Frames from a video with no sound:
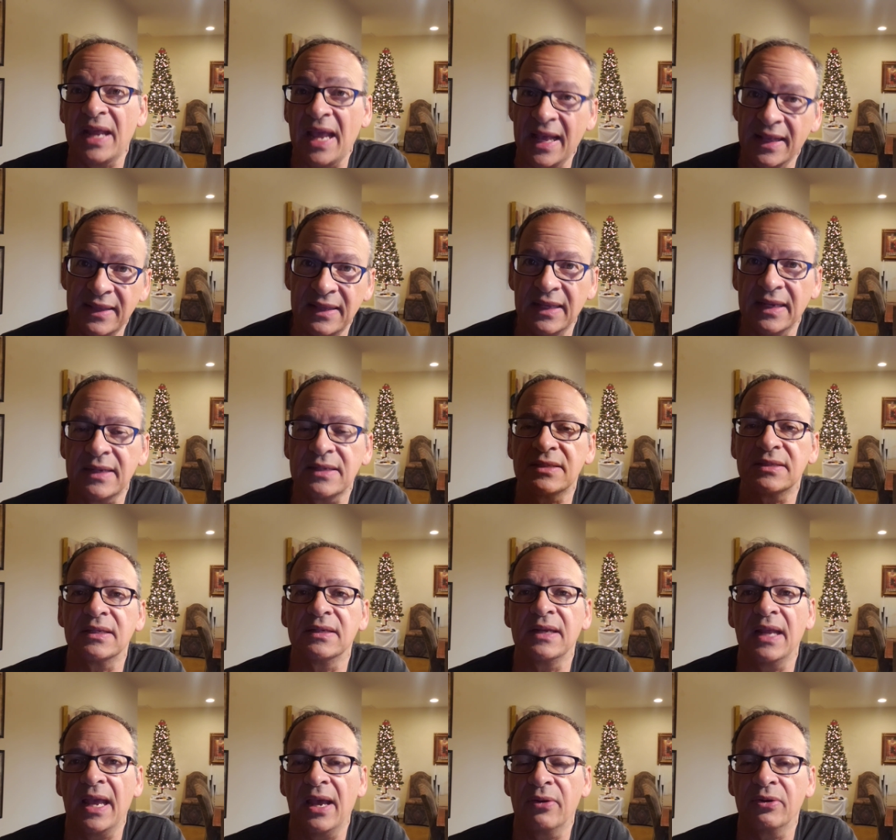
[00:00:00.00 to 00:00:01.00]
ethics
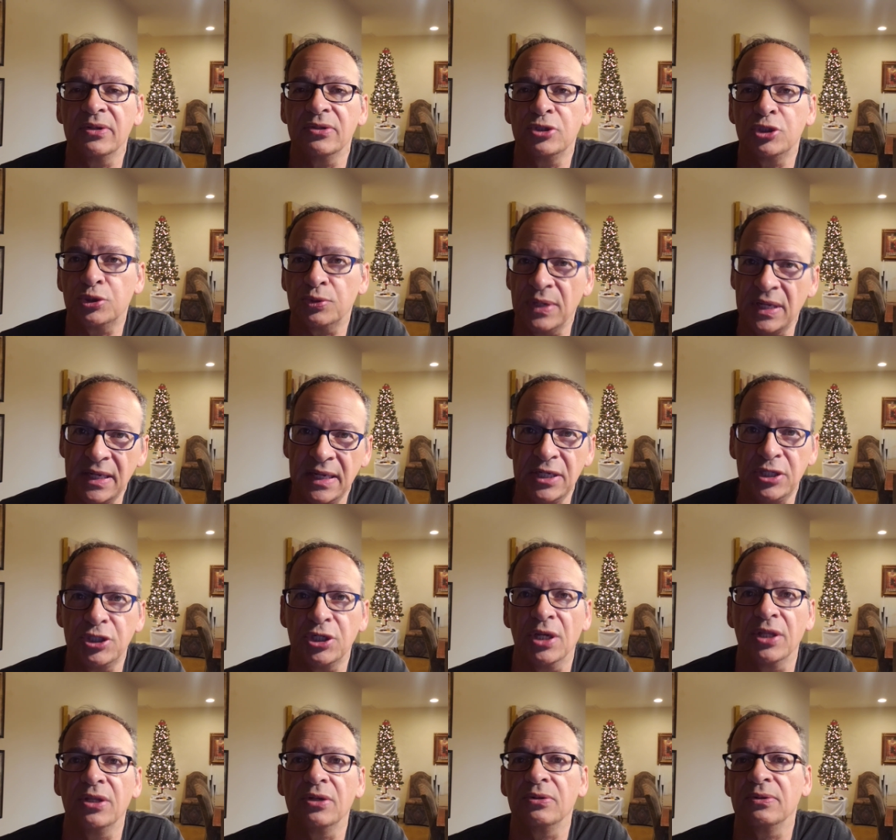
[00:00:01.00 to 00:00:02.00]
and how to treat each
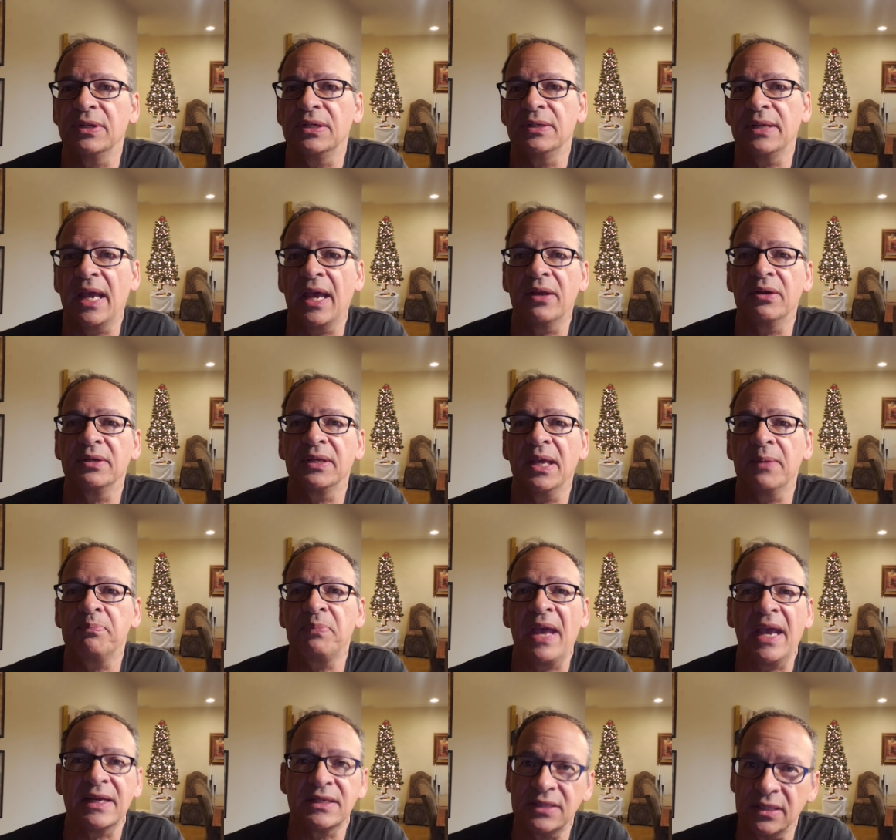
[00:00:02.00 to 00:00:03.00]
other and how to get
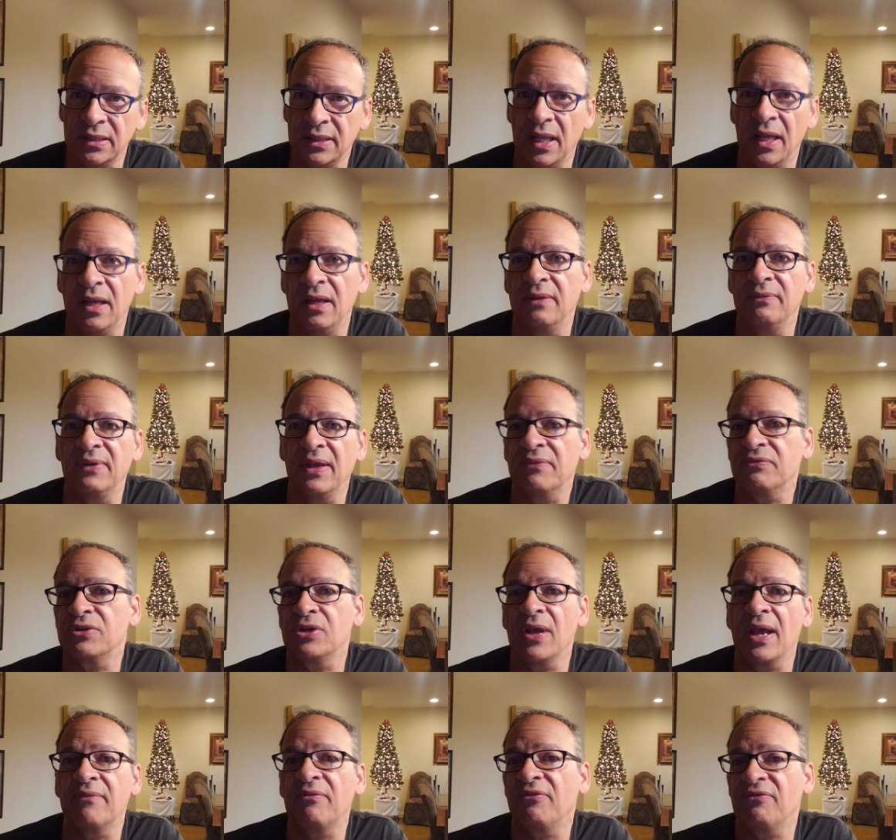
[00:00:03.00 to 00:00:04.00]
back to love after
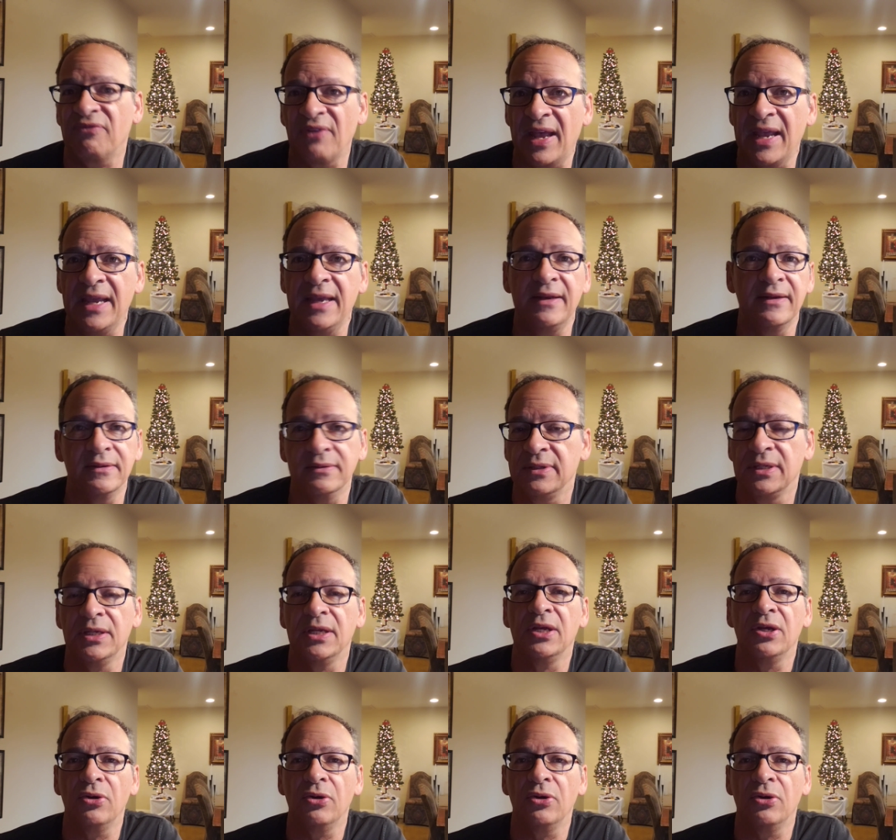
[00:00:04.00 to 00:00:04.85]
you have a fight and